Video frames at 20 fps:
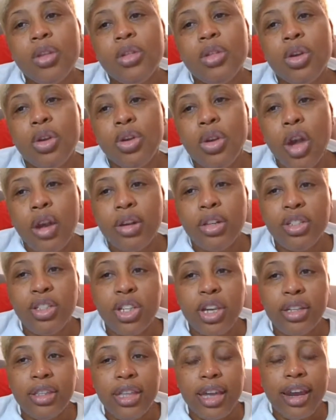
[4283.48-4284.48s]
So y'all can
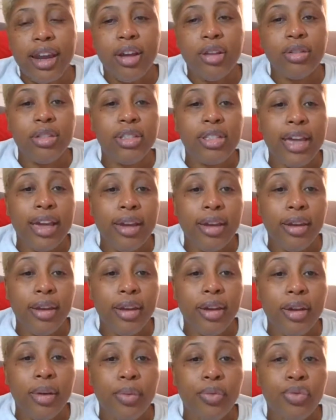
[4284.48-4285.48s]
check that out. Sign
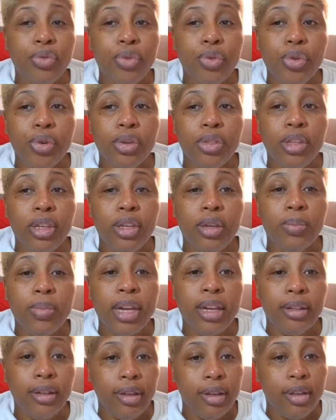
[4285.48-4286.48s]
up for the
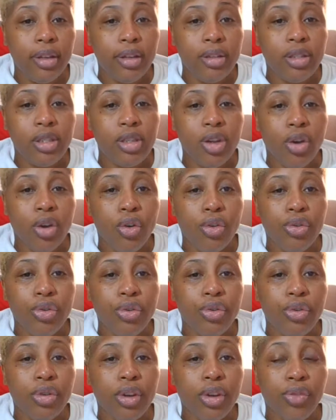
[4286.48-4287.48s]
mailing list so
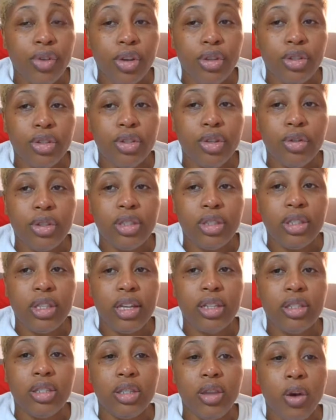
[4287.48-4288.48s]
you'll get first notice
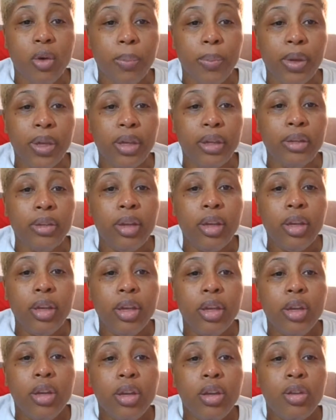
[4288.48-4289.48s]
that it's open.
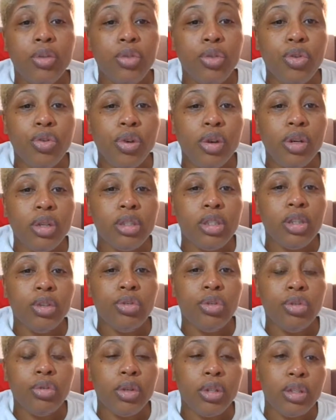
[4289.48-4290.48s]
And of course, if
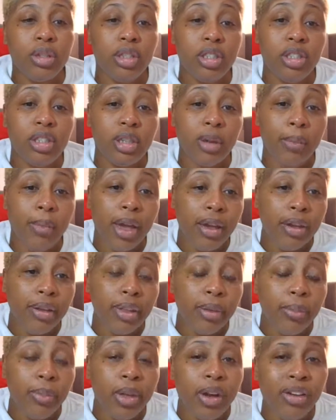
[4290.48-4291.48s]
you want to see some of my
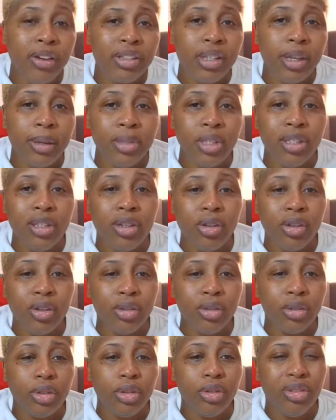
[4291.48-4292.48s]
other blogs, I'm
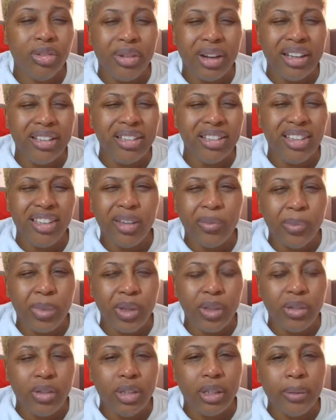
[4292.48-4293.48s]
still correcting and
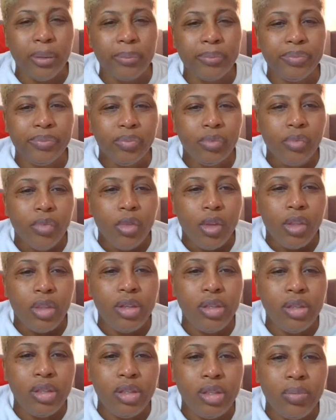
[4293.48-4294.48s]
building.
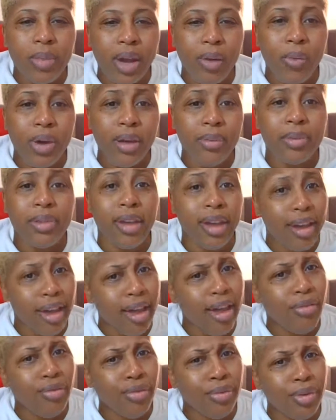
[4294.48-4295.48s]
This is my website. I
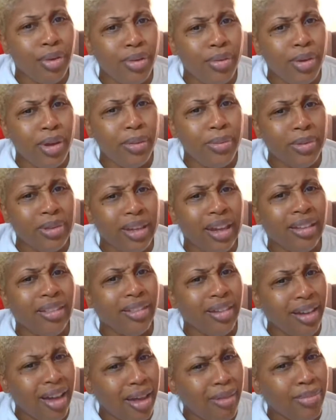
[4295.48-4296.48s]
have a real website.
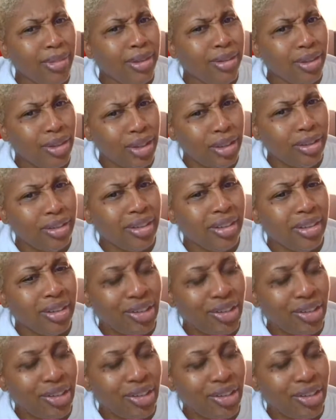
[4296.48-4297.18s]
Look, I'm legit.